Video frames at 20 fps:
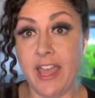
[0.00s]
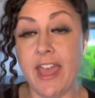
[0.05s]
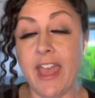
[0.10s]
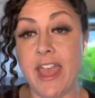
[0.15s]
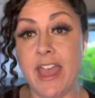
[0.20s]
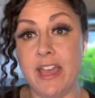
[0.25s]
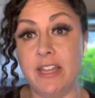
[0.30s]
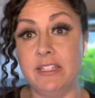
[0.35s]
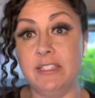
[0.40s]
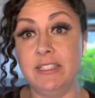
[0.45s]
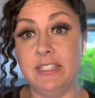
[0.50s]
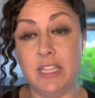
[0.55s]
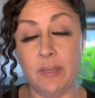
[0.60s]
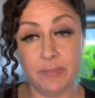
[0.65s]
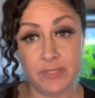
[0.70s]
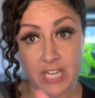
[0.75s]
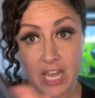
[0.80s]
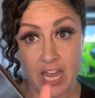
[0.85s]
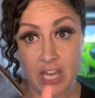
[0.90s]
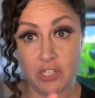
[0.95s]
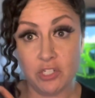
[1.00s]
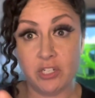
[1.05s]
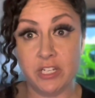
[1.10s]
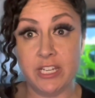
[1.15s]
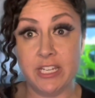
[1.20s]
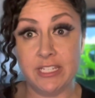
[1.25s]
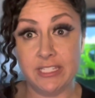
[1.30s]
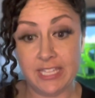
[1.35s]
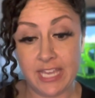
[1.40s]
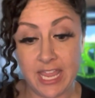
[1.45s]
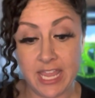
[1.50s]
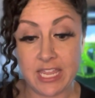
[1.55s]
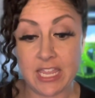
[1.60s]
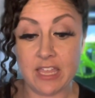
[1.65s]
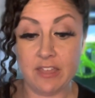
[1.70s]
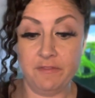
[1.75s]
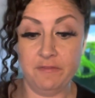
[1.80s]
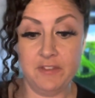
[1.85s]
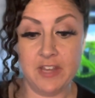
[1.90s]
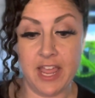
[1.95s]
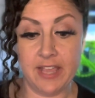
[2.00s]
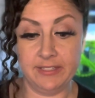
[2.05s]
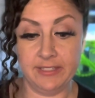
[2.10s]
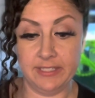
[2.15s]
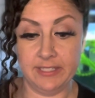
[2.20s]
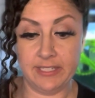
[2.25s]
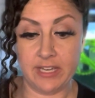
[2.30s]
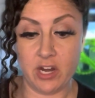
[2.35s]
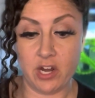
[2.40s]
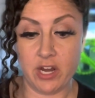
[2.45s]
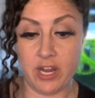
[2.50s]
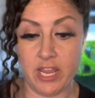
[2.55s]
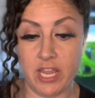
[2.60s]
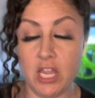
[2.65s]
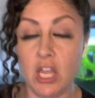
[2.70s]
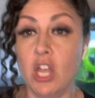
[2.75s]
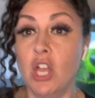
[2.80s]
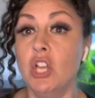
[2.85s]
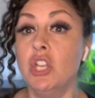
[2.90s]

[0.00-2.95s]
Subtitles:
and zip tied your intake if necessary,